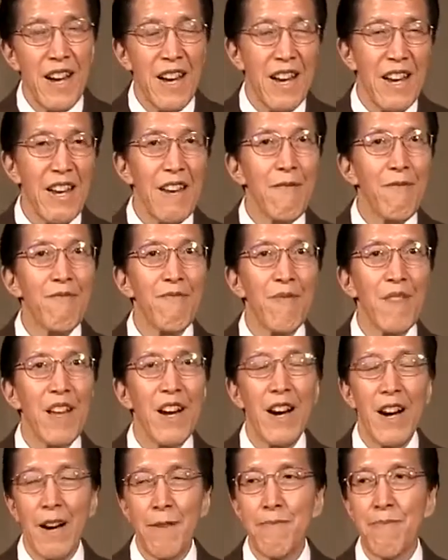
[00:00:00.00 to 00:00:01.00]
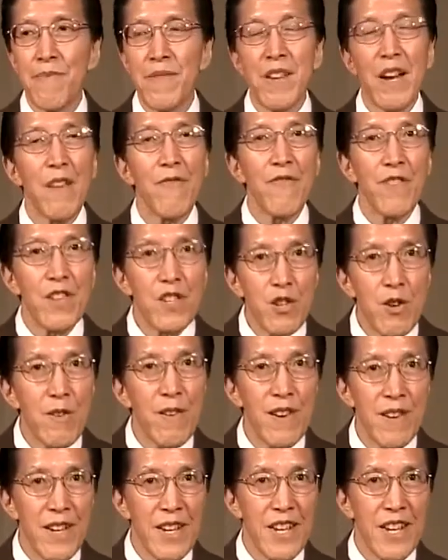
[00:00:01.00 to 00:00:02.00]
a
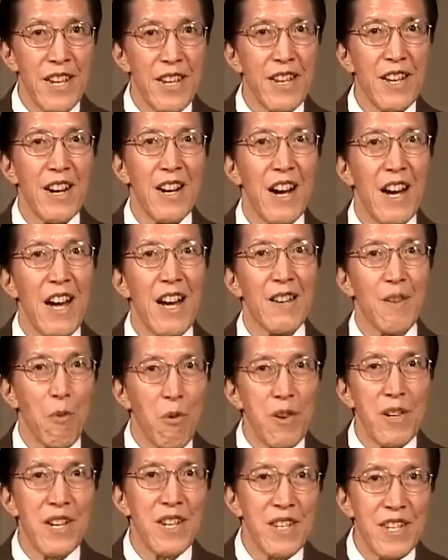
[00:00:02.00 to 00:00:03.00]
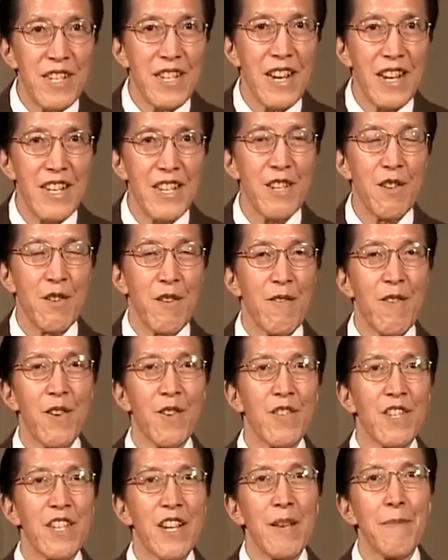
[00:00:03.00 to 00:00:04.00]
fraternity at Oregon State
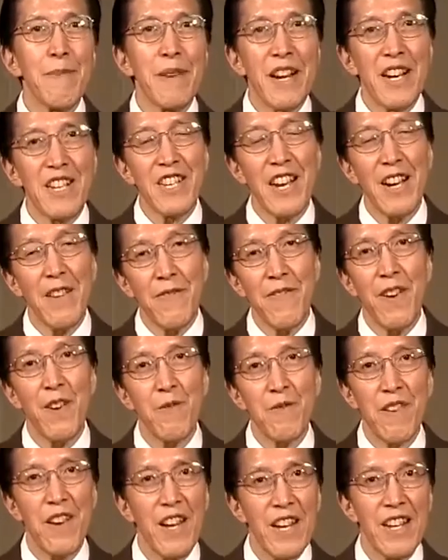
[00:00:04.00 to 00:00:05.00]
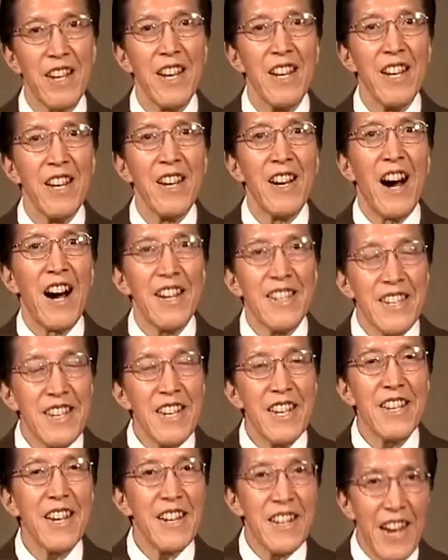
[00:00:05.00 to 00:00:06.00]
University because I felt like I
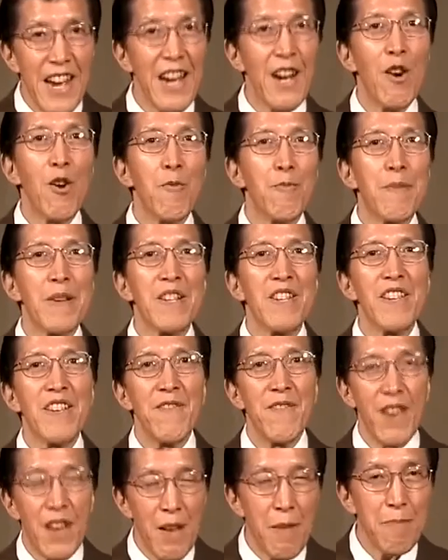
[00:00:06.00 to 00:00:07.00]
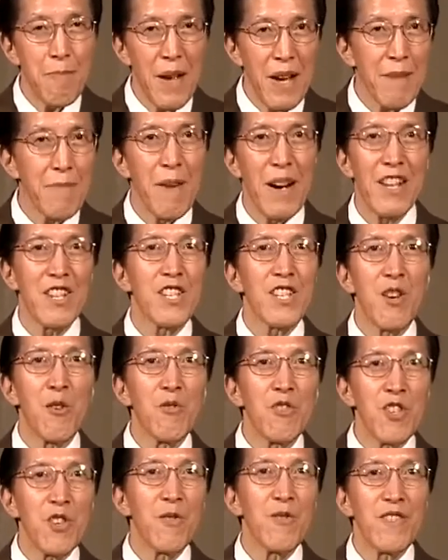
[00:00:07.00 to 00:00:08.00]
needed help in developing my
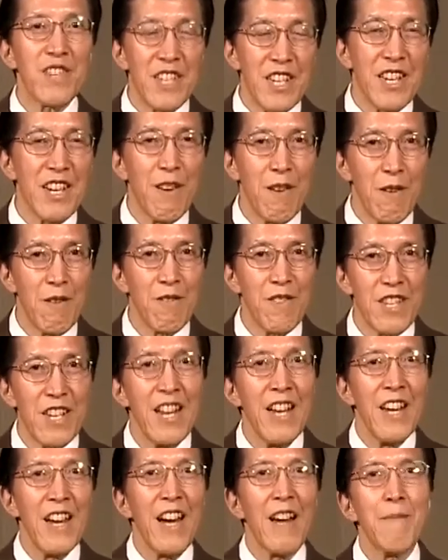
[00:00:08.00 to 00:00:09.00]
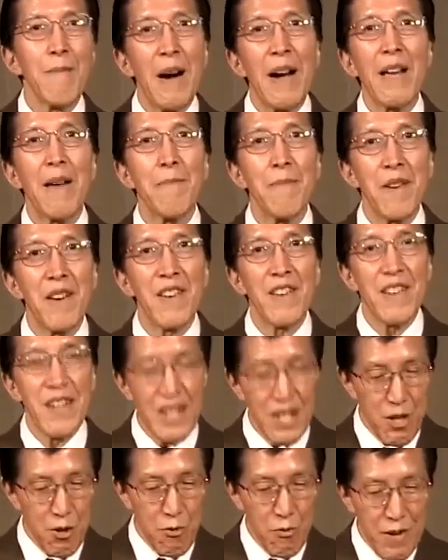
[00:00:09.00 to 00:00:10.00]
social skills and my ability
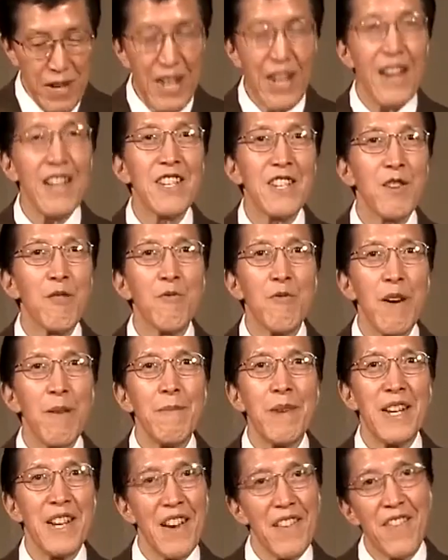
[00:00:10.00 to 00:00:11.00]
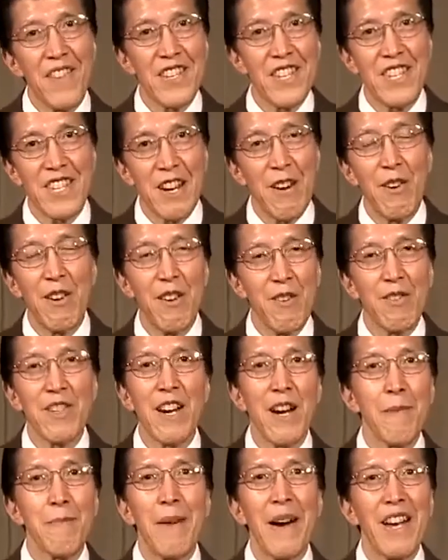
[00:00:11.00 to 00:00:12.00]
to relate to women. And the
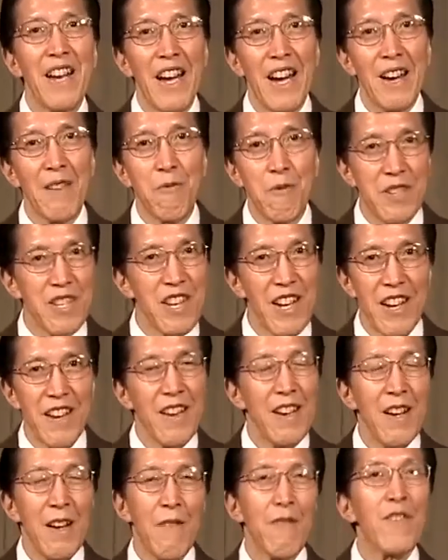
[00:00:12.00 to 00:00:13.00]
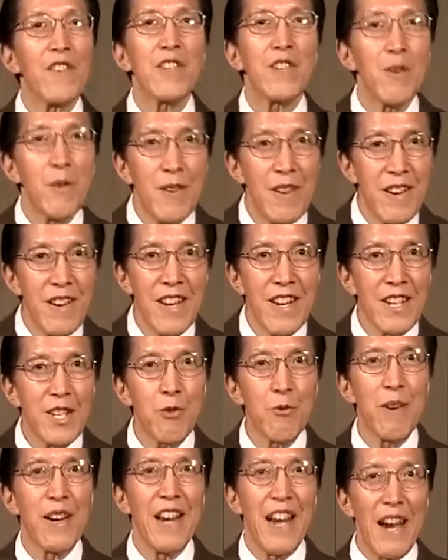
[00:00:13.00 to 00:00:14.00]
stereotype I had was that fraternities
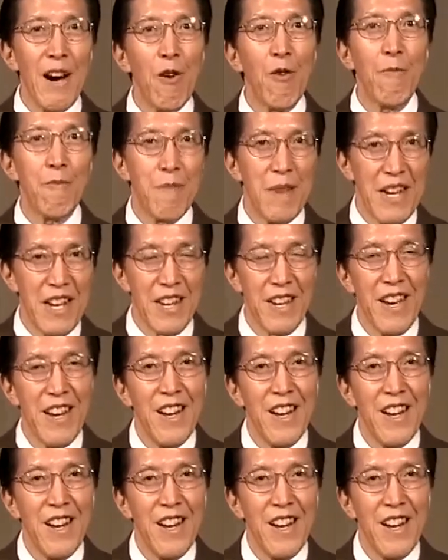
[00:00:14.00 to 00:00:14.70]
would help me